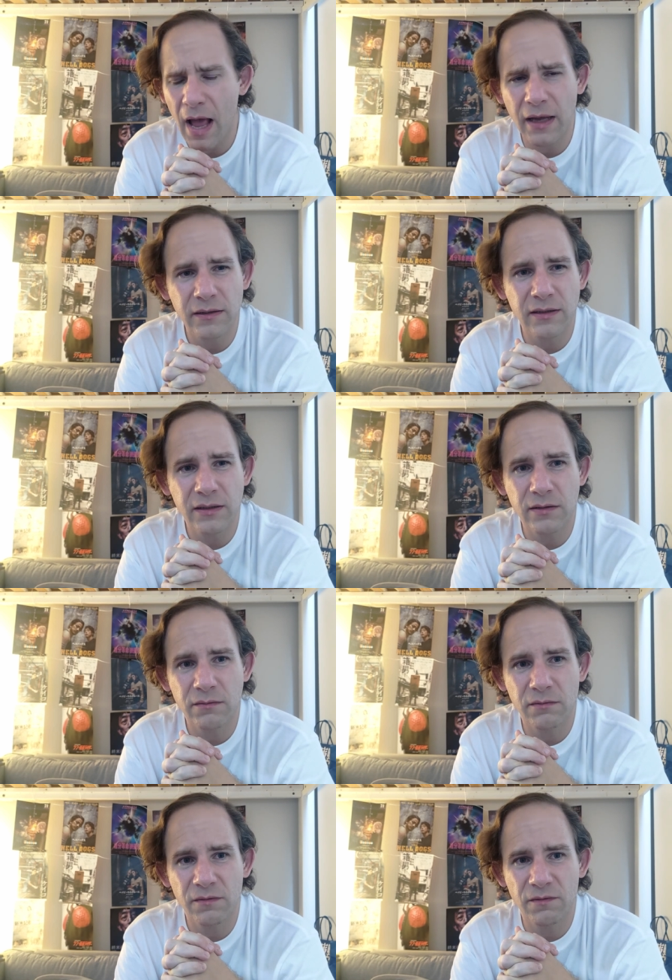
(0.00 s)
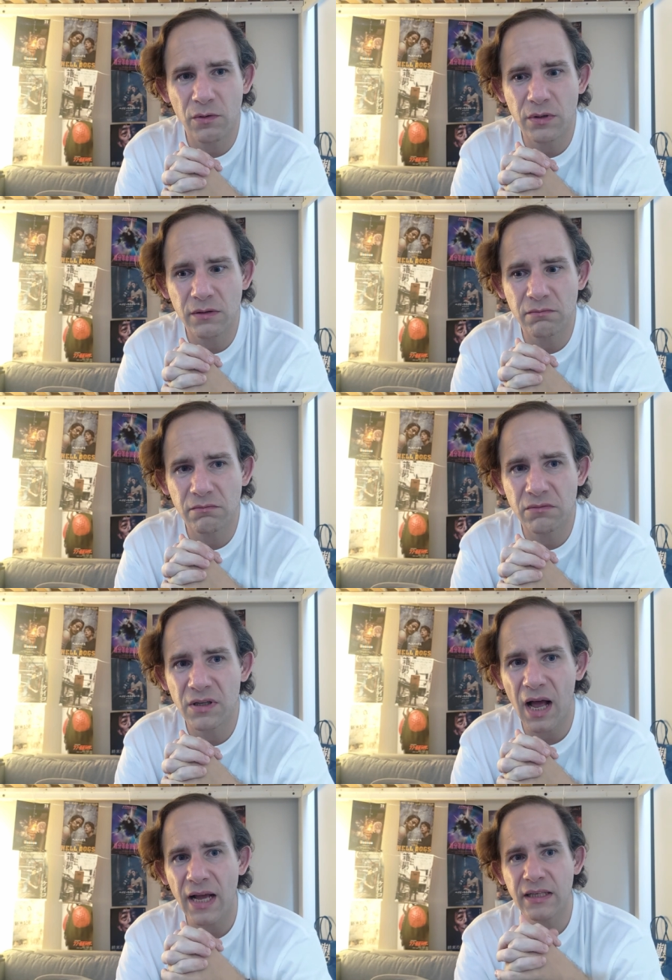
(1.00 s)
and it's a very
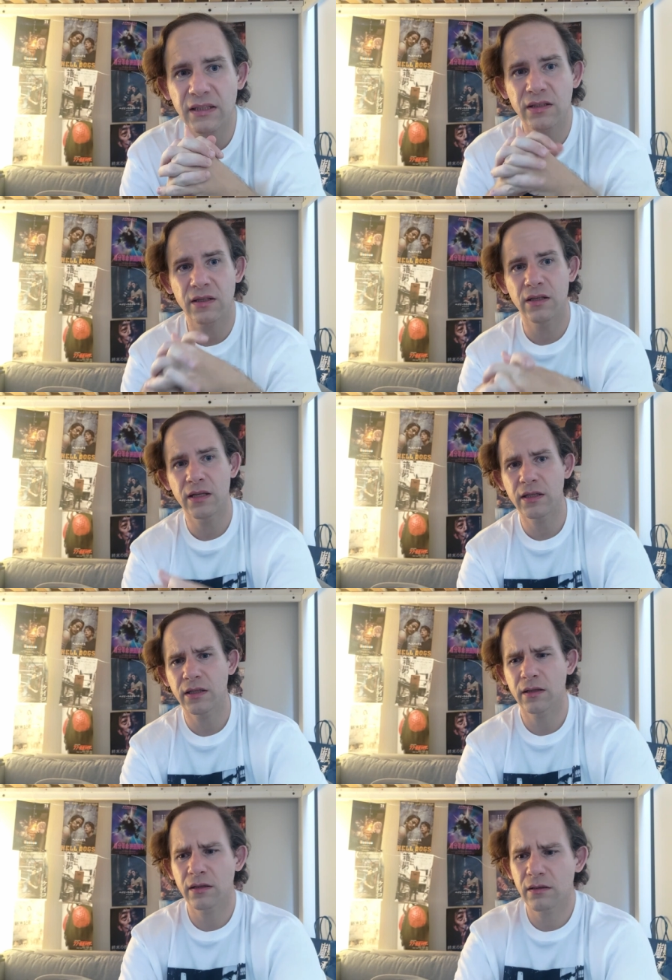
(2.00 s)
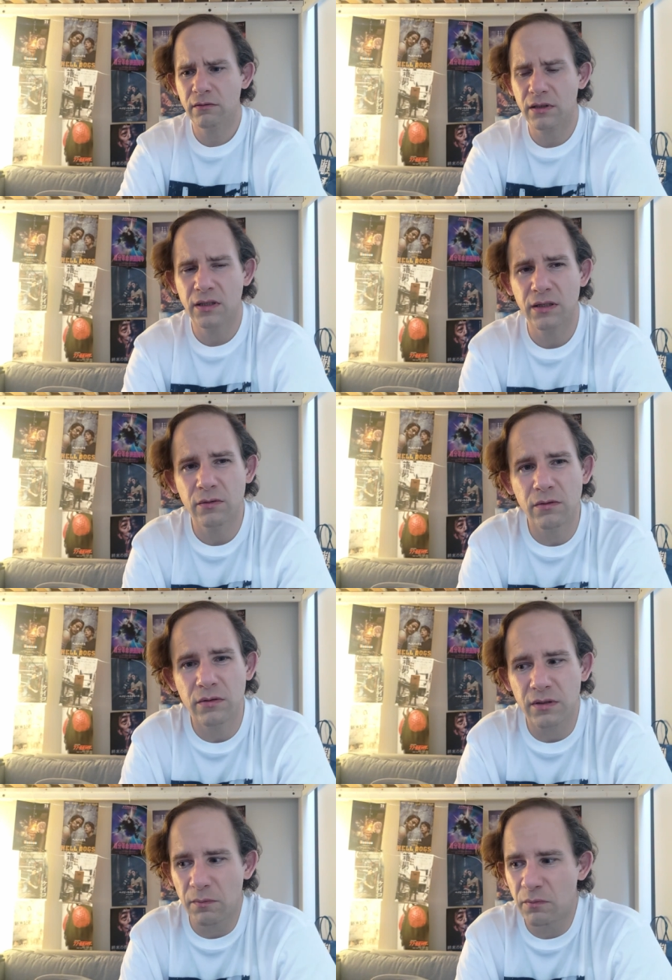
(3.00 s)
nice little
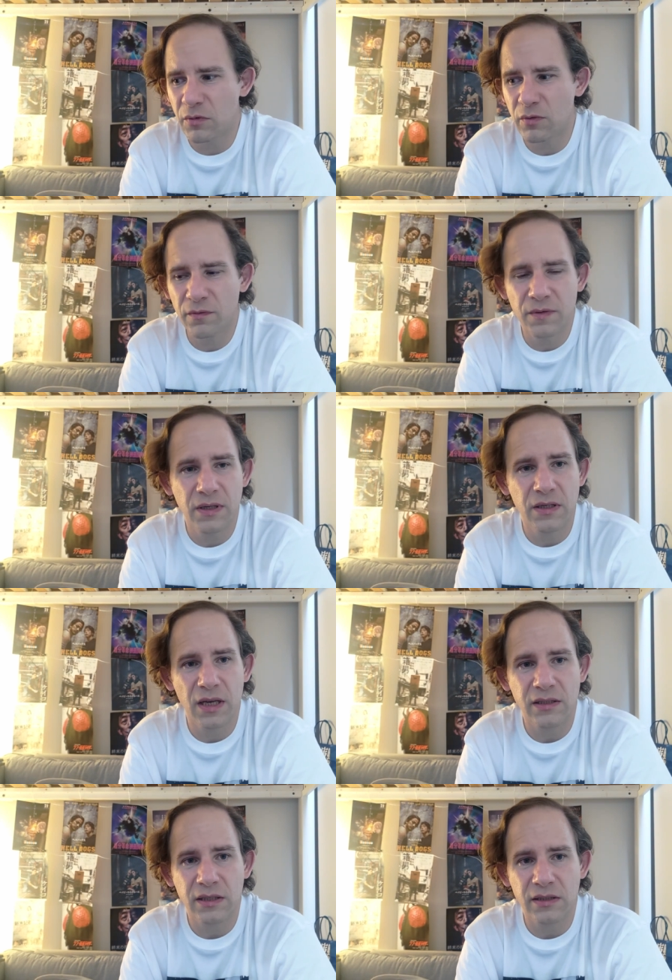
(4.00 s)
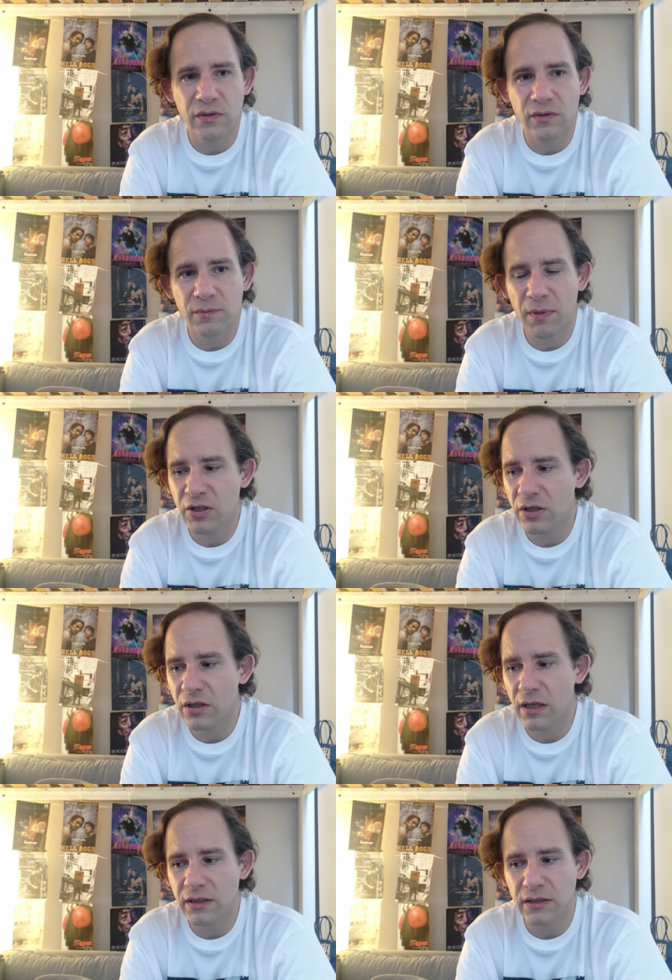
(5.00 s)
cute movie nothing too
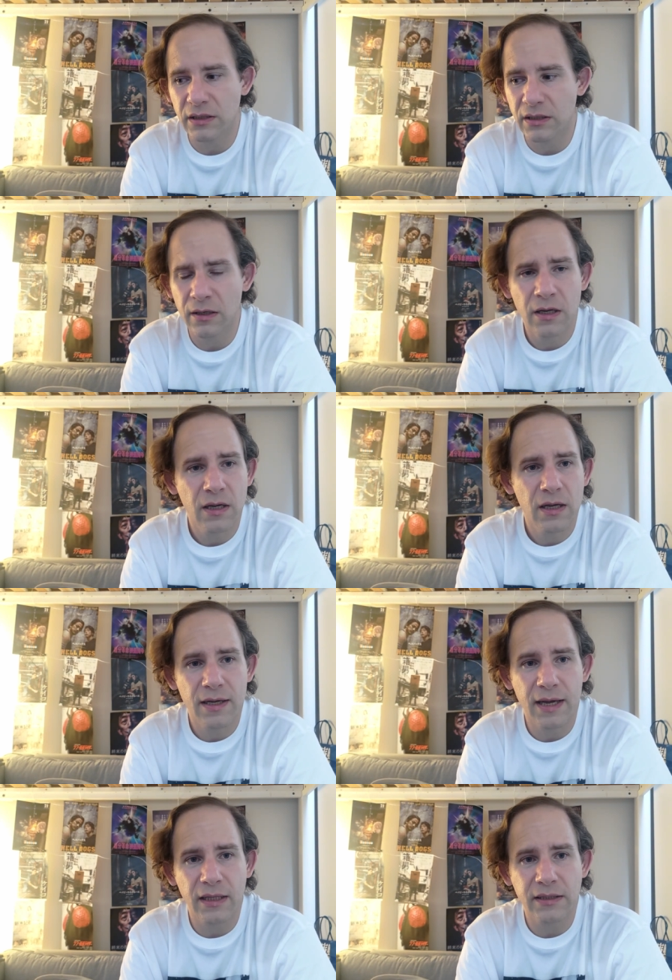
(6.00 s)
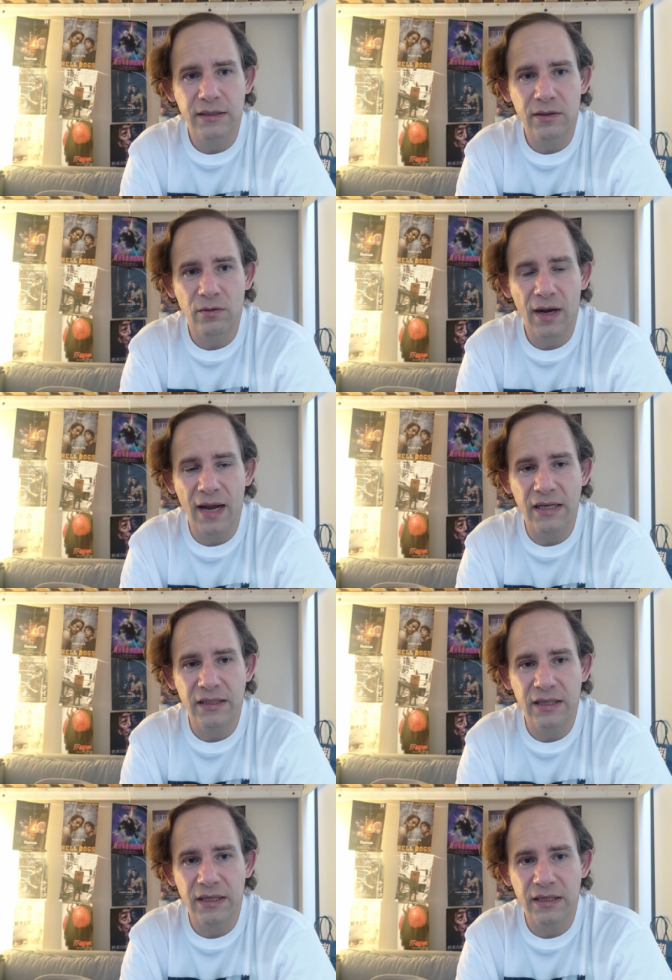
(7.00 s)
special let's uh, gets the
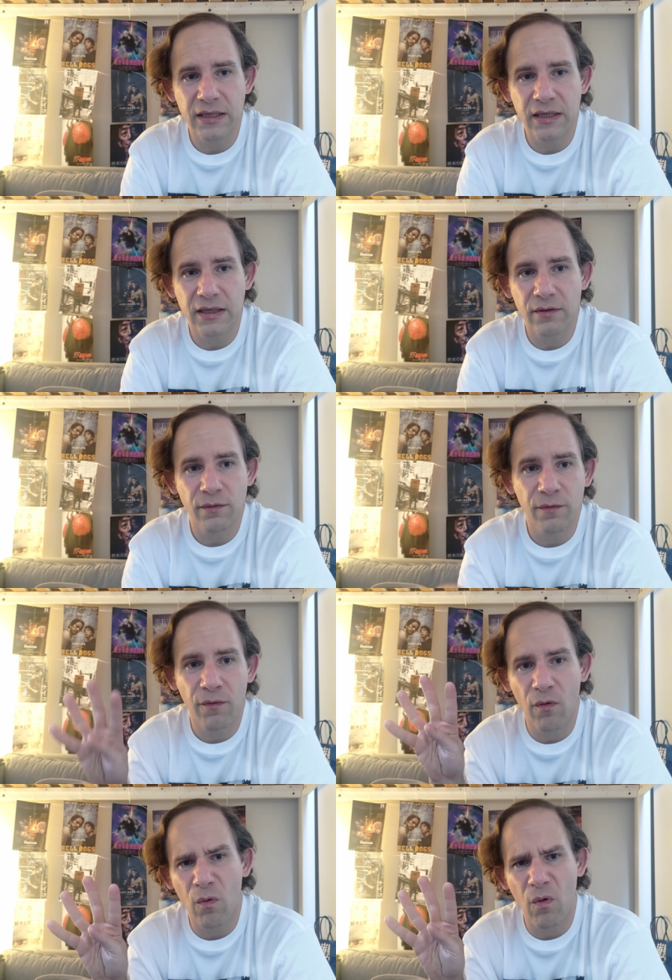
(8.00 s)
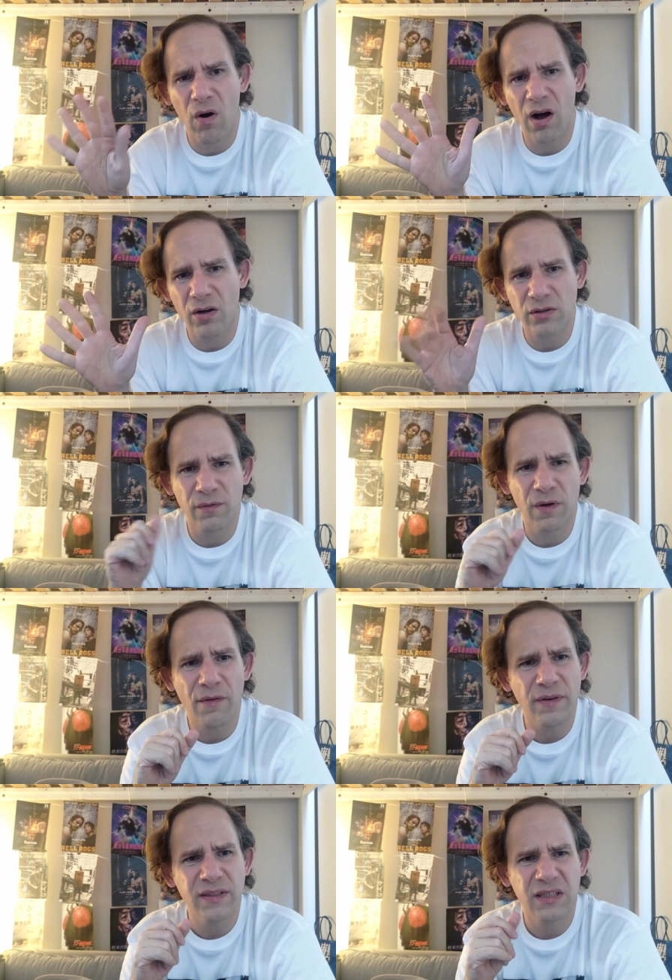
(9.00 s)
rating uh, four out of
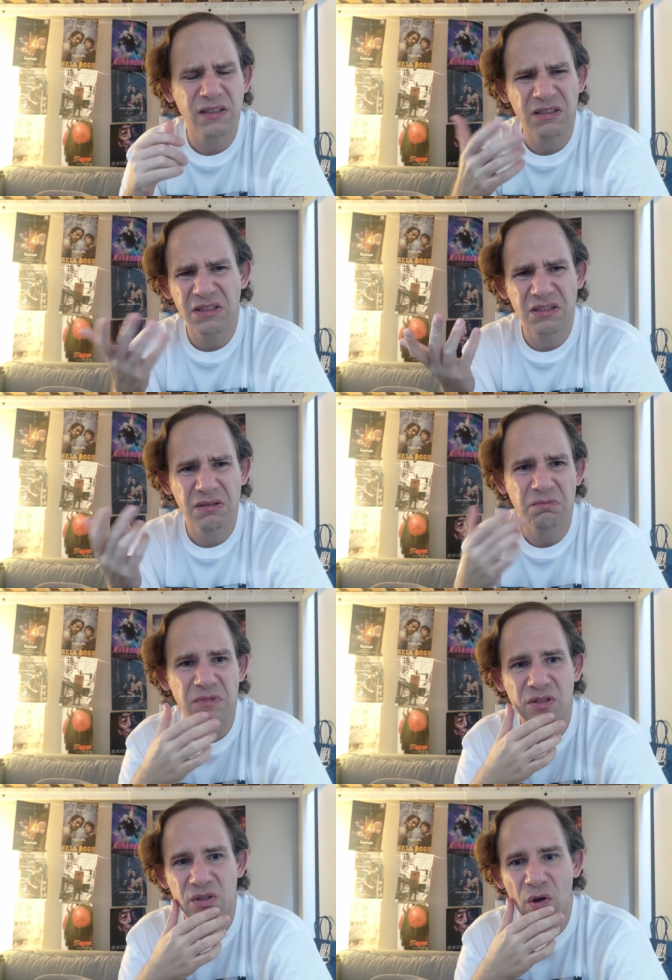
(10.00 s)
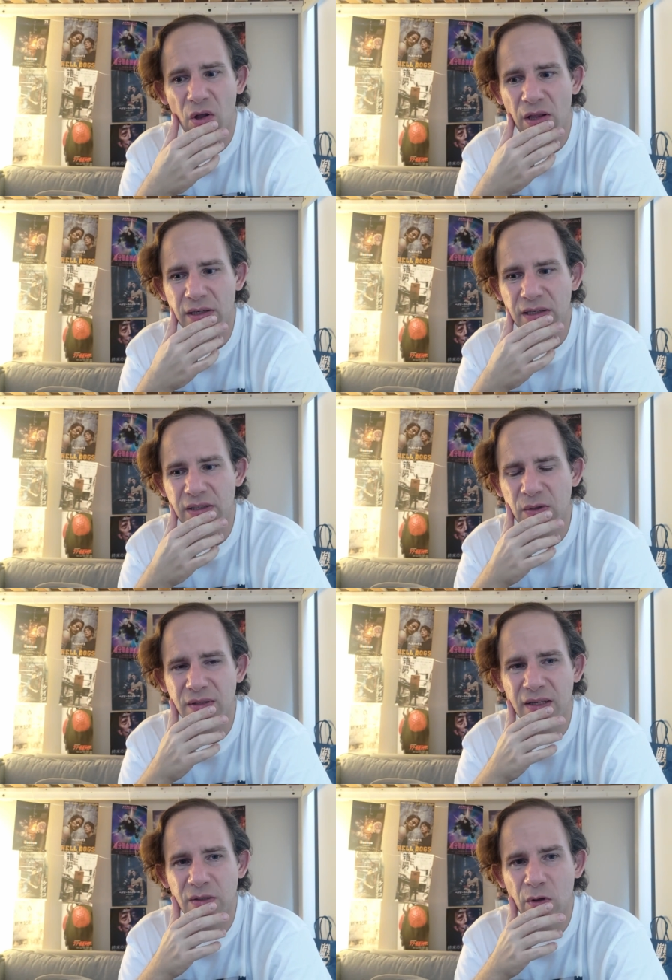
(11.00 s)
five. It's it's solid. It's good.
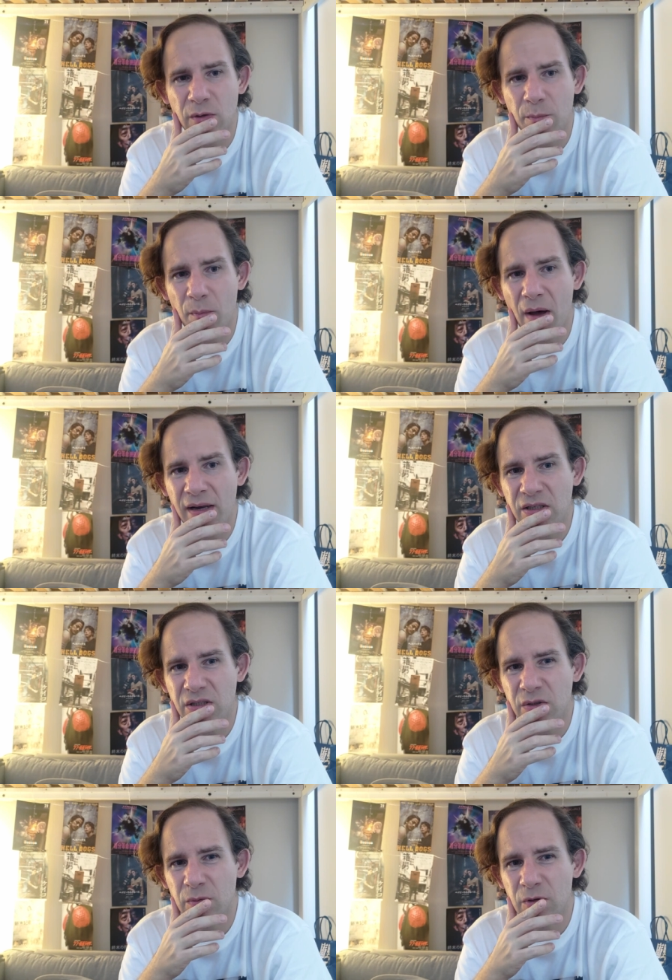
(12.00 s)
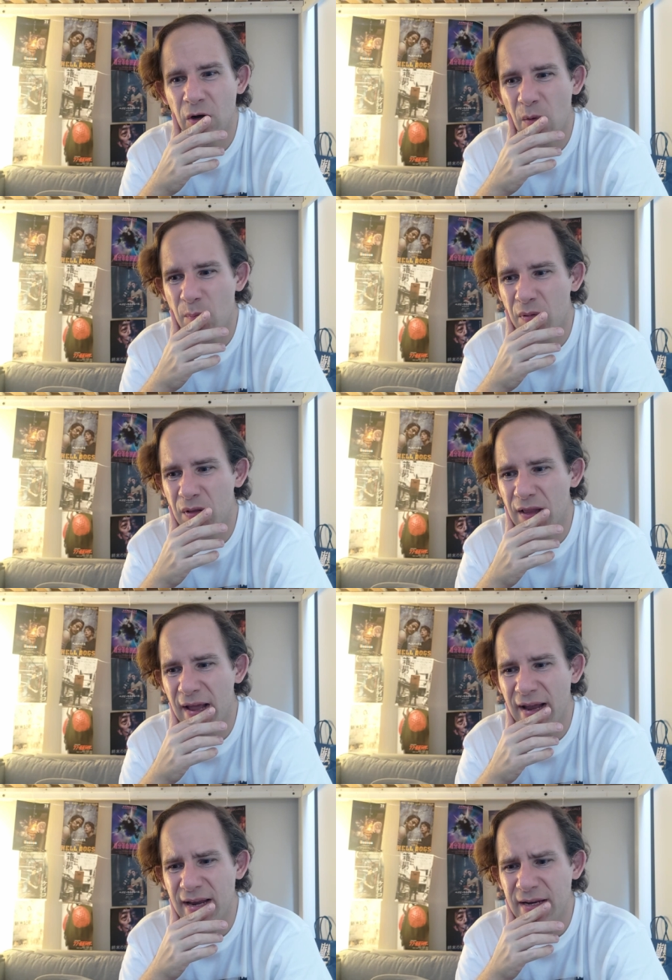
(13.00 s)
There's not much to
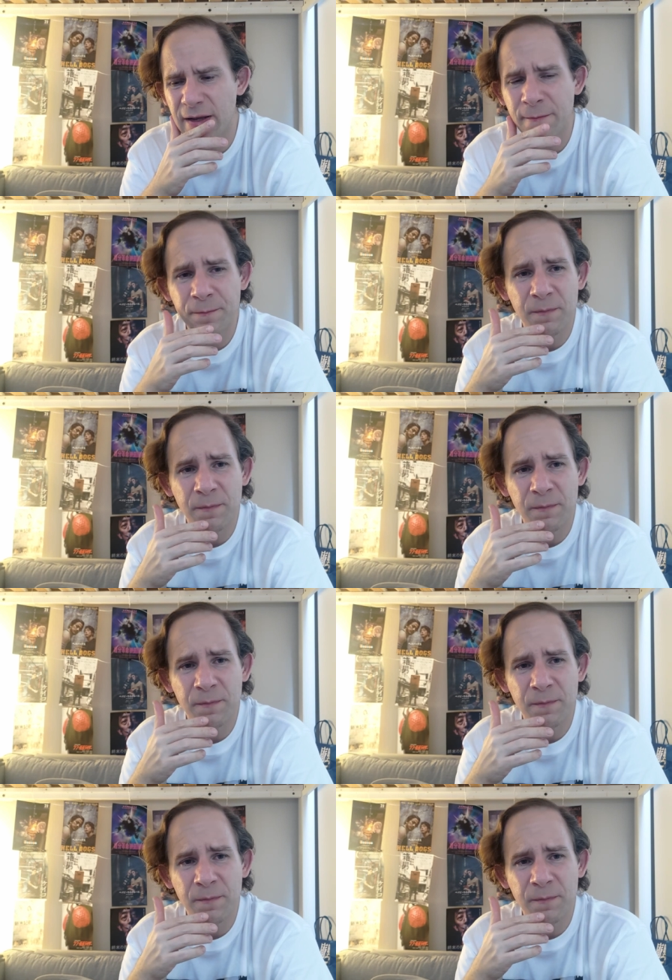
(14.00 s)
complain.